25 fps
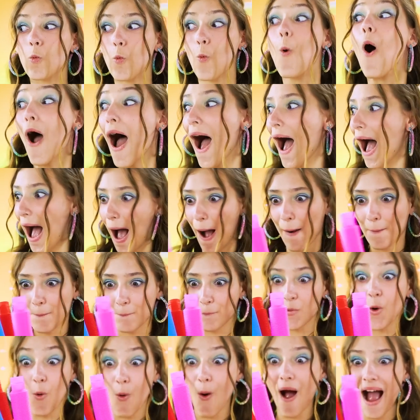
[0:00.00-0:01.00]
boy was
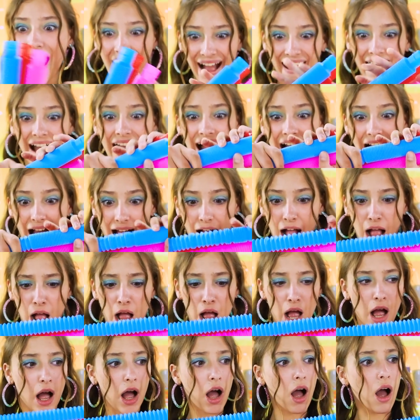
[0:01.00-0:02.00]
asleep. Come on,
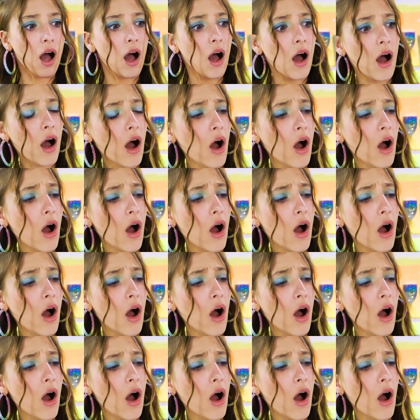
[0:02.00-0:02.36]
Nancy!